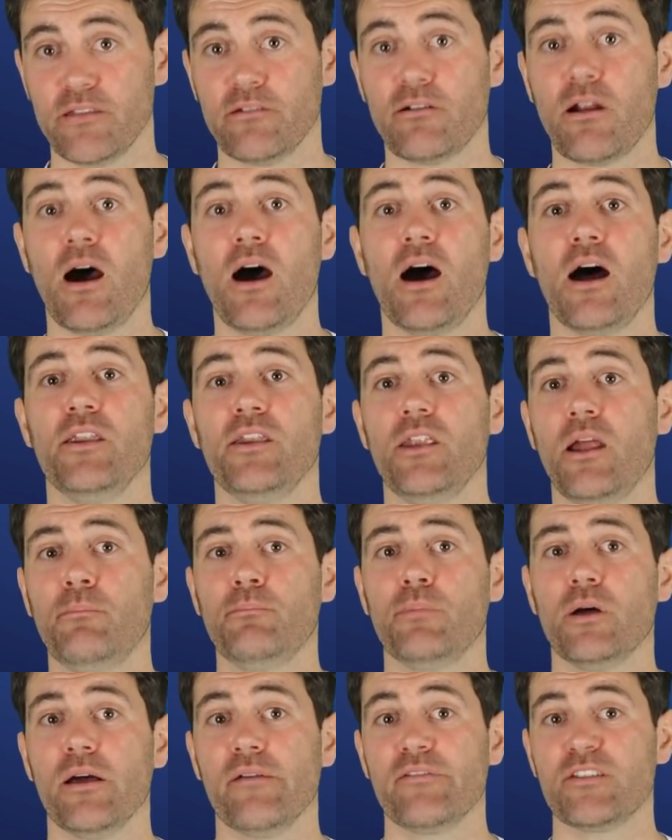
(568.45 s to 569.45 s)
there are a
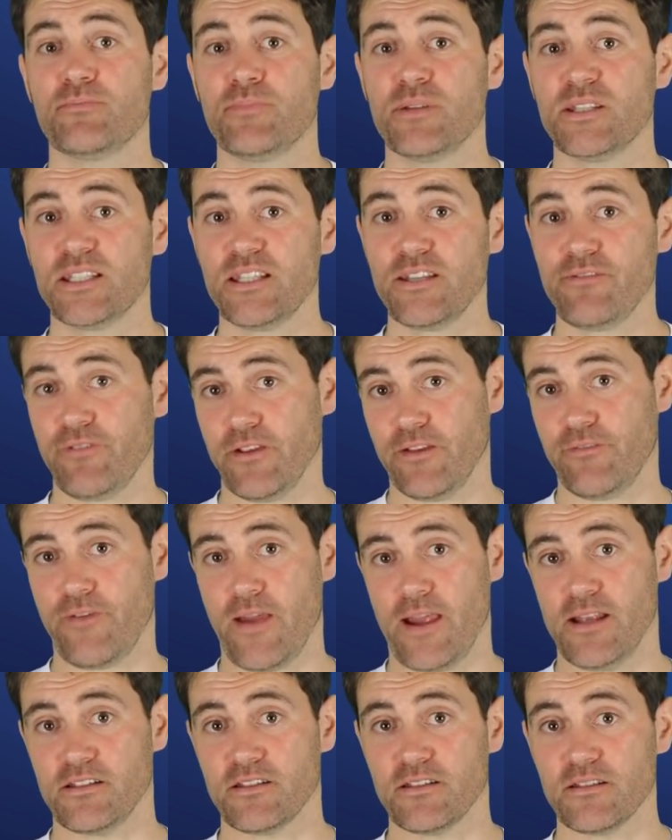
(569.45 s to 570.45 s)
number of specific
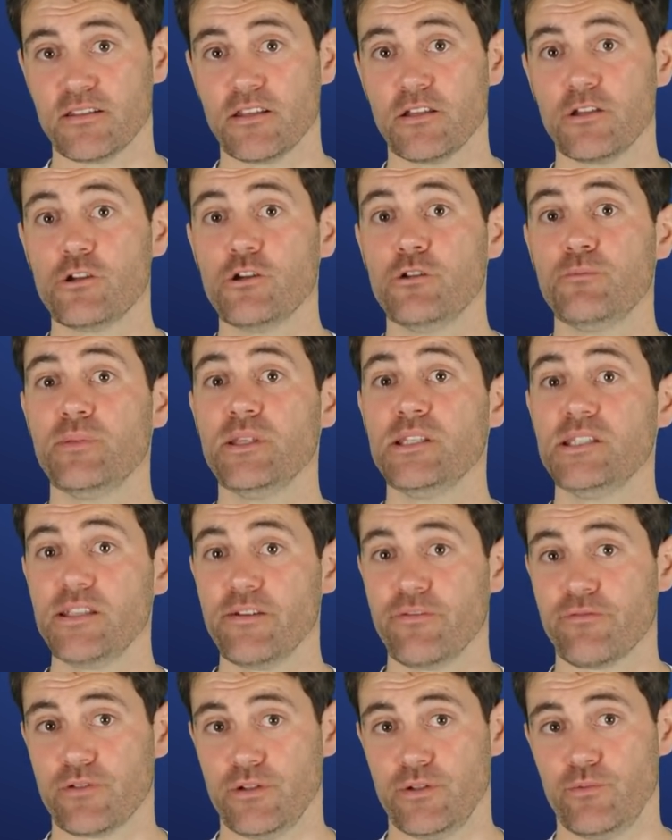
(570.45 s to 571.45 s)
factors that could be
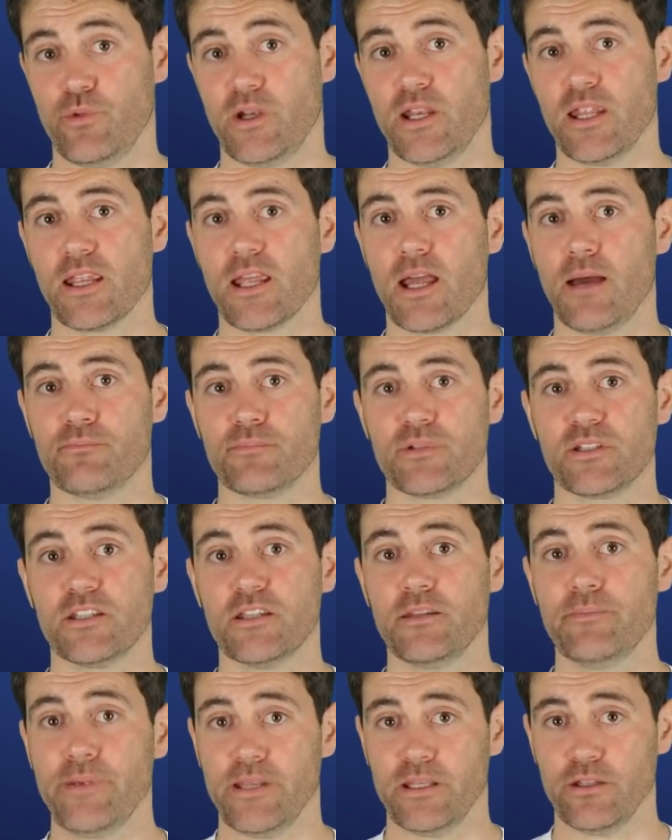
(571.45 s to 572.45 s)
different when it comes
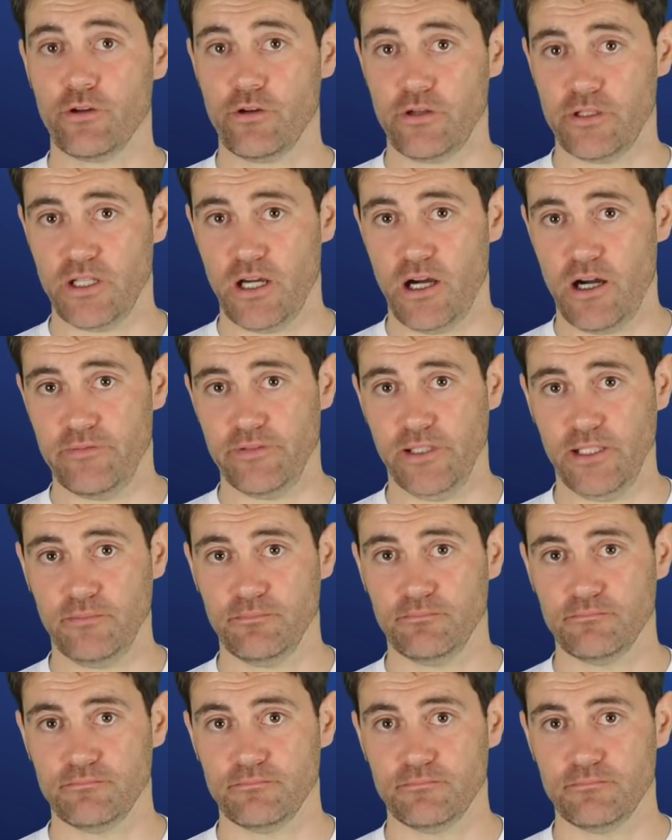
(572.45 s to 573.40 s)
to the Bitcoin halving.